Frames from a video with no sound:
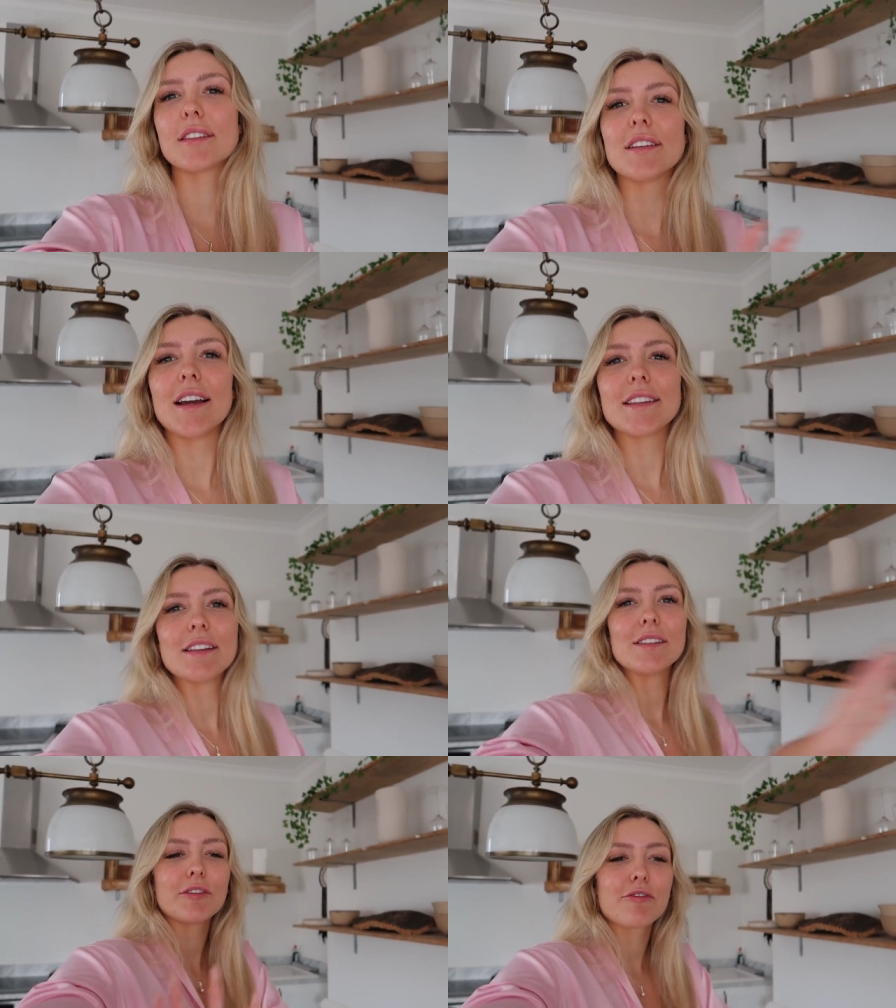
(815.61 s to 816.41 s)
There's a nice
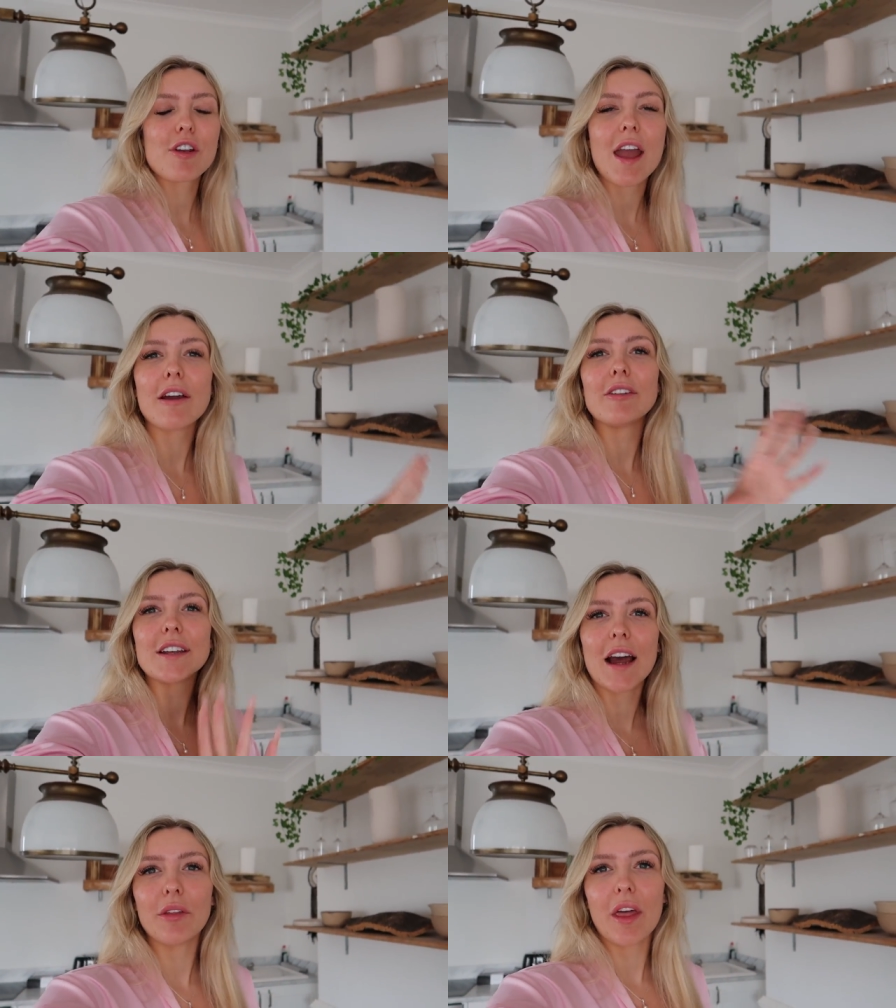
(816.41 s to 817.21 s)
little free
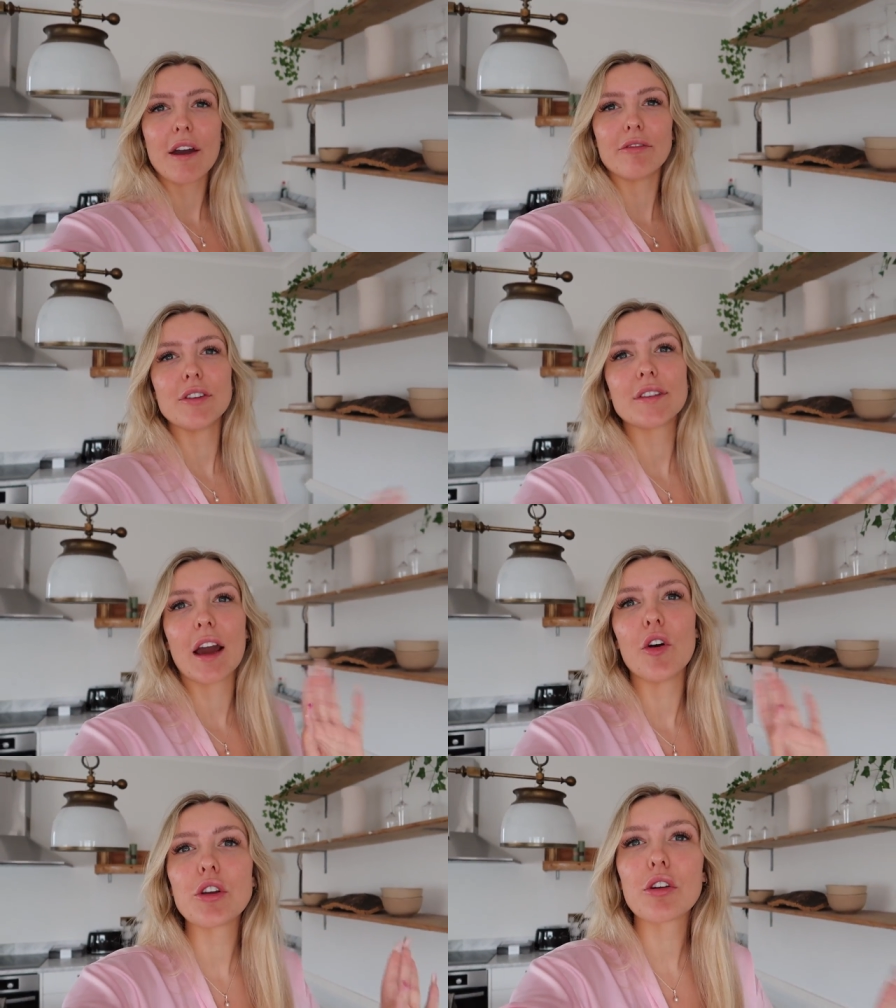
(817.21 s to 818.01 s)
area down there for you to
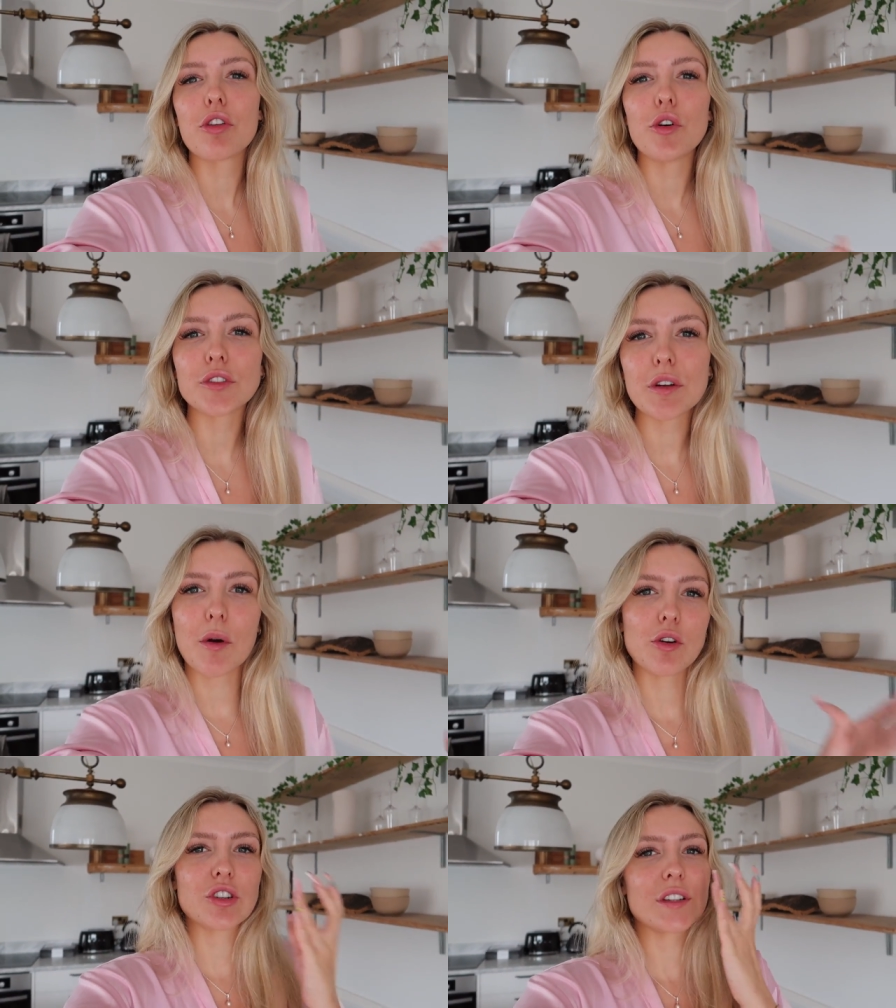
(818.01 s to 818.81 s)
get all your thoughts and
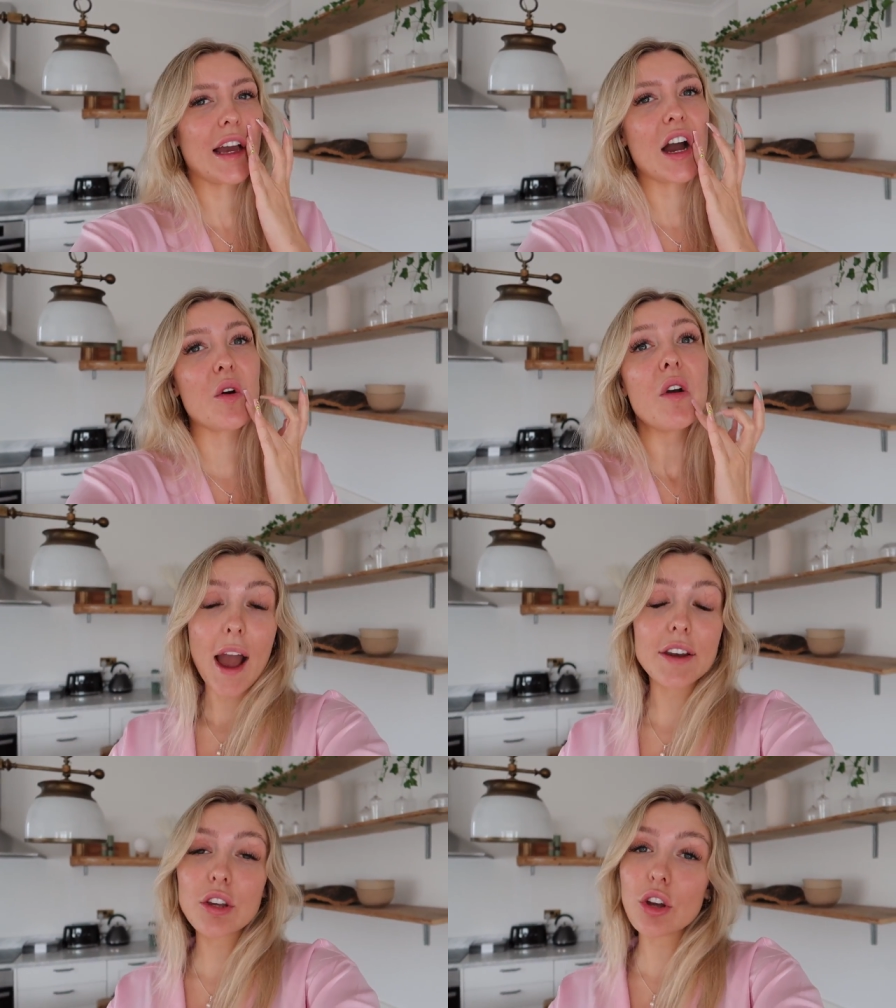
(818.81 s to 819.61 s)
emotions out,
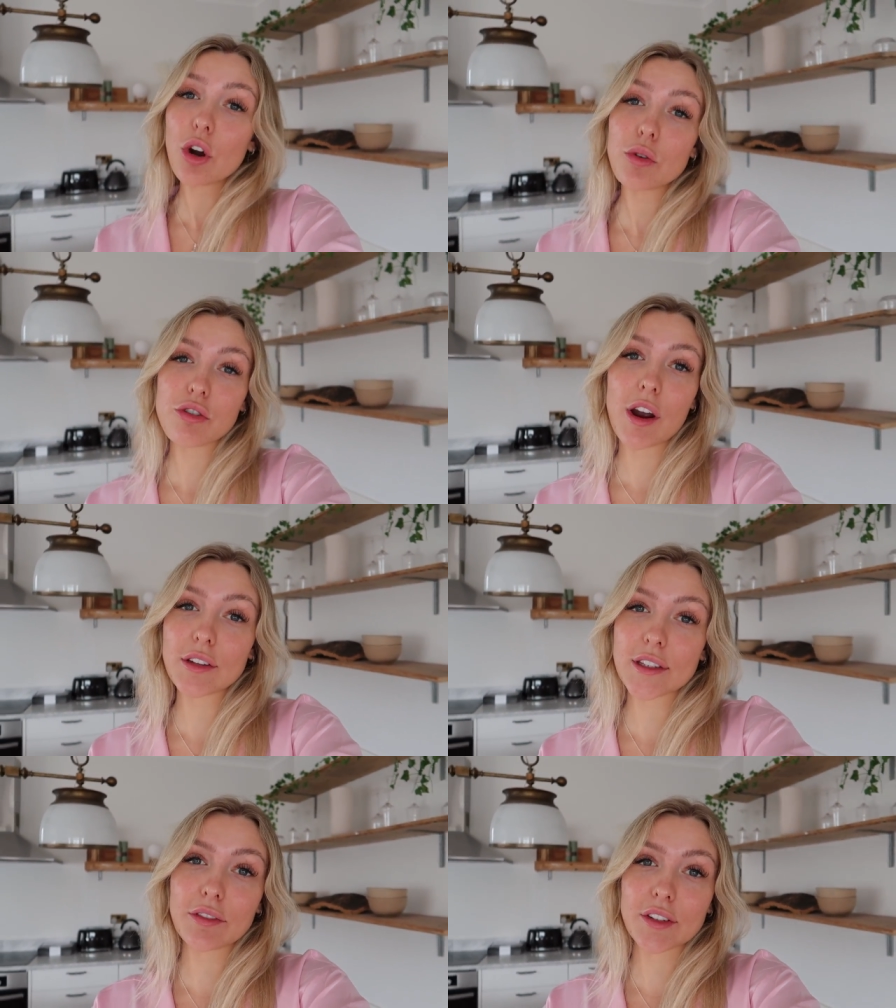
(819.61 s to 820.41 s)
and you can go and cry
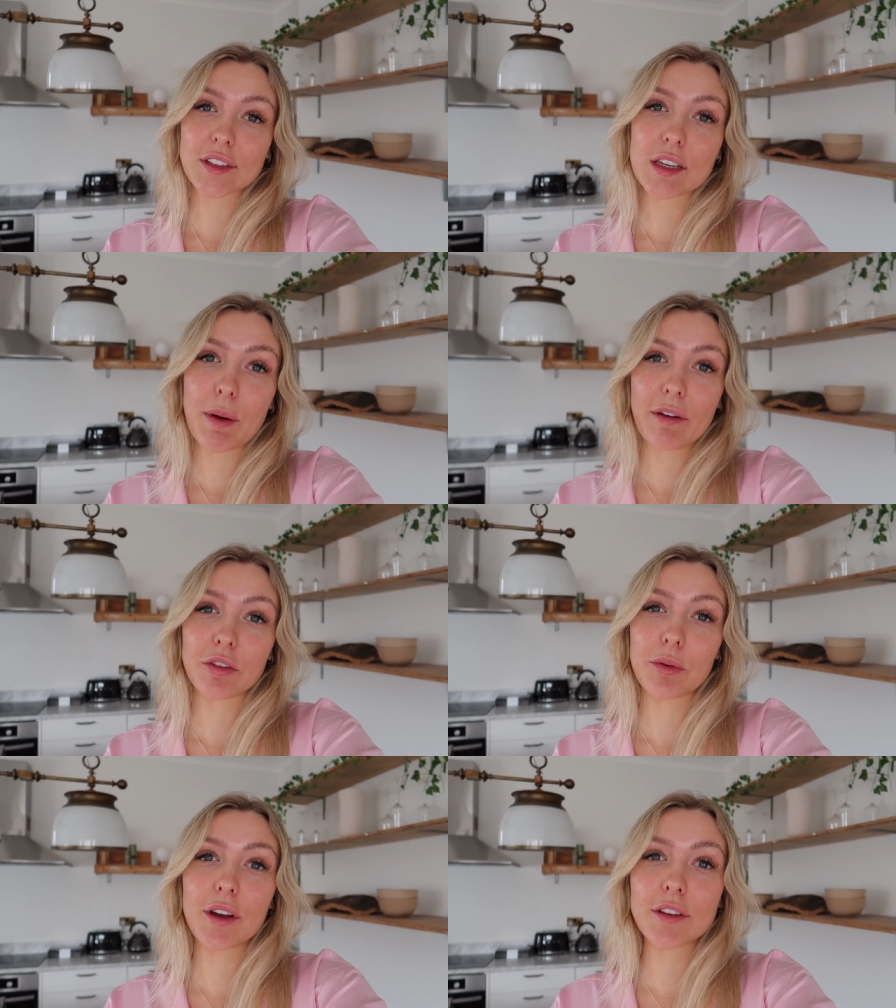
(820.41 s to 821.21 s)
yourself to sleep
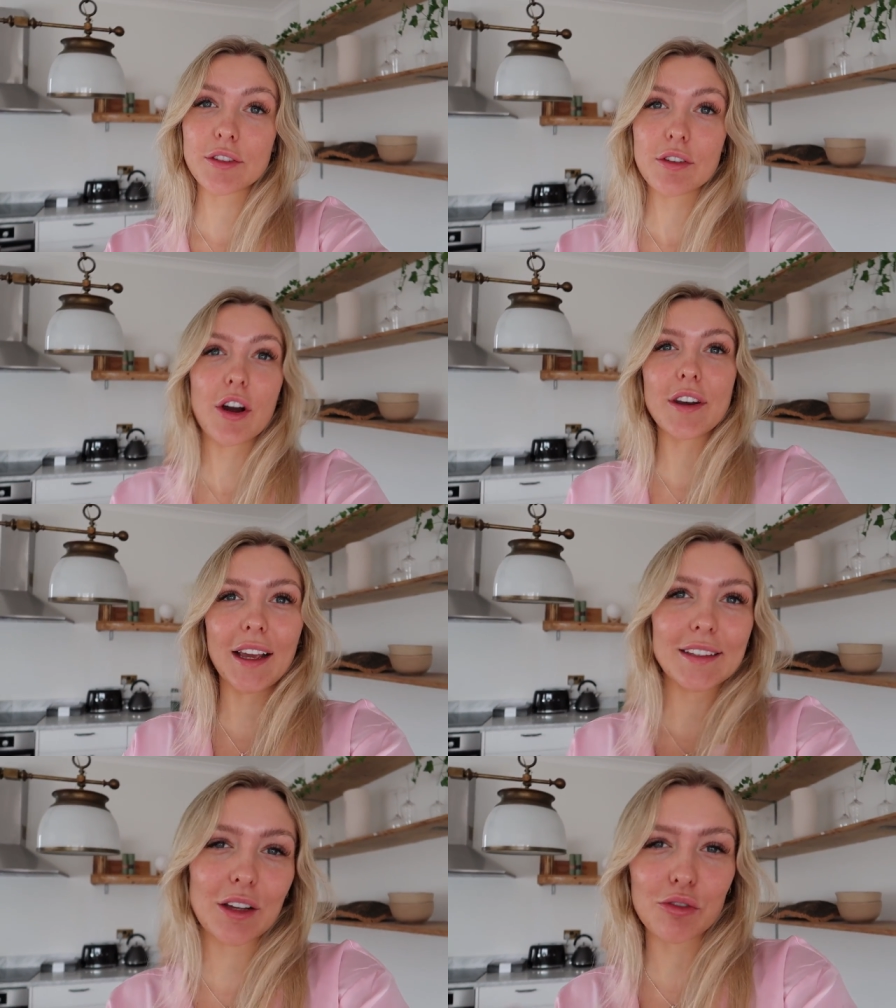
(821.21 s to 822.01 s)
afterwards, so you got a
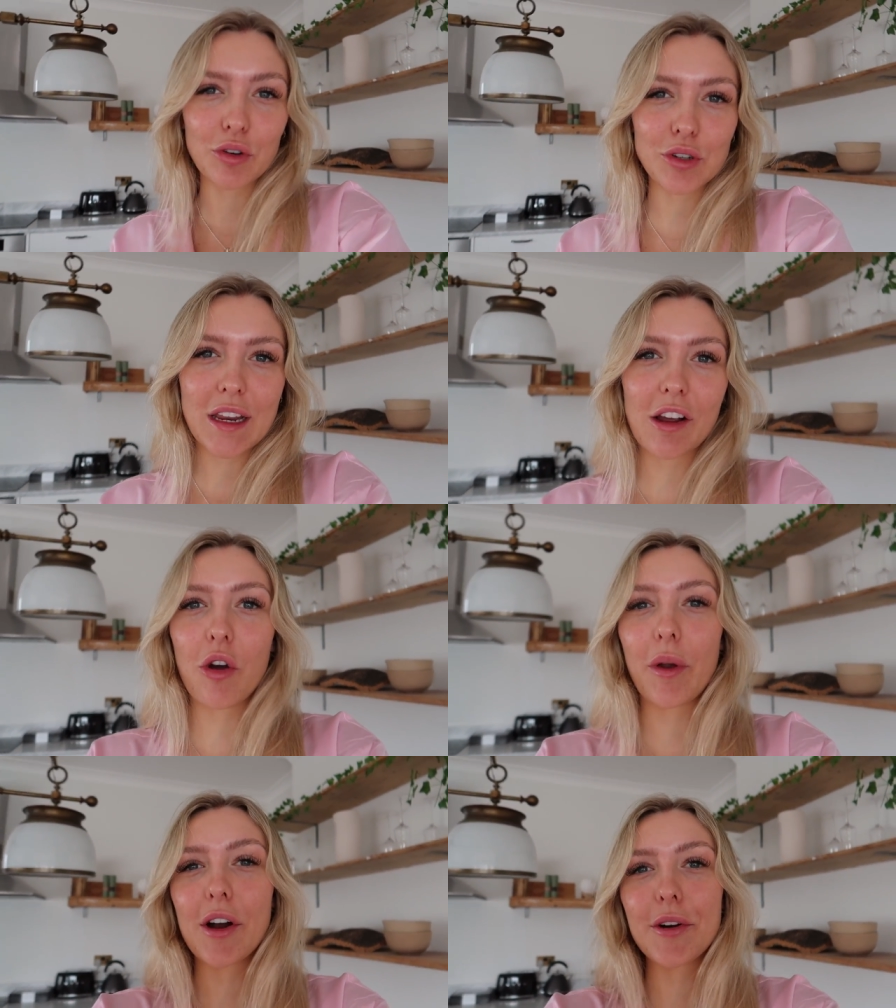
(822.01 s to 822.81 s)
nice little routine
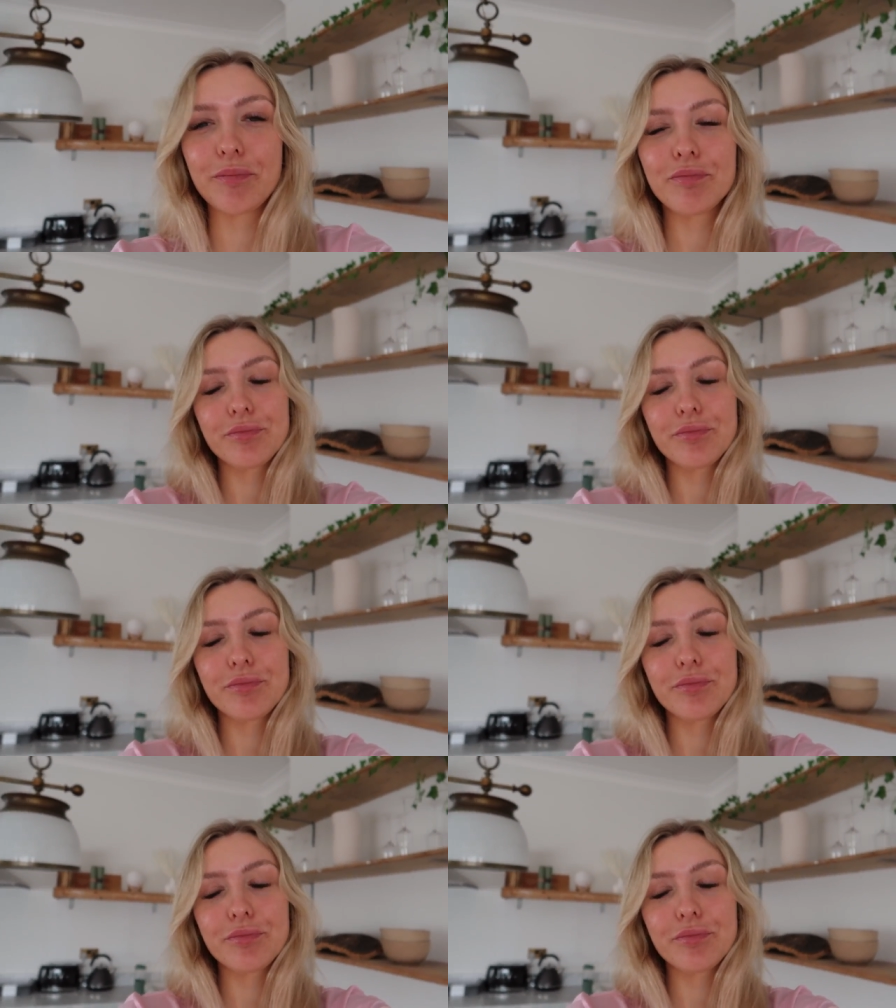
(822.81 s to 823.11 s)
going on.